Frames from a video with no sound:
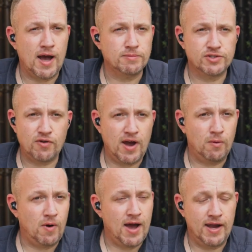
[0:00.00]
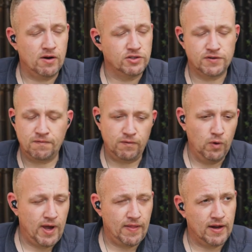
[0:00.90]
up straight away and I just
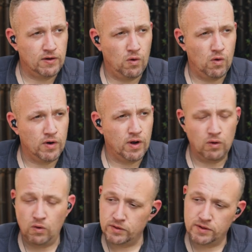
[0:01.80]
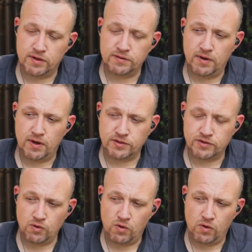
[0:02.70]
flew out that door and I looked and I, I
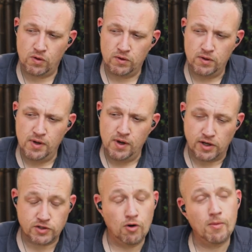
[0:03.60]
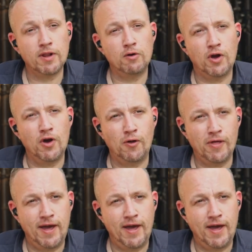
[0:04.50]
saw I saw my little girl